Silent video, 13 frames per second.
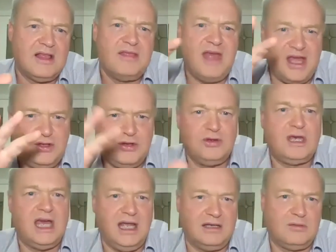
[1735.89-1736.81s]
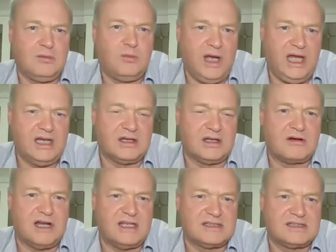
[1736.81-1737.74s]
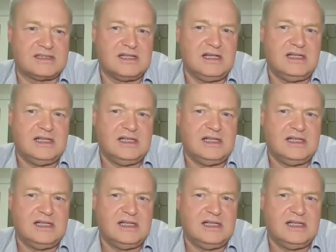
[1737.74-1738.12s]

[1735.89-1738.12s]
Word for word: that you get weed ingress.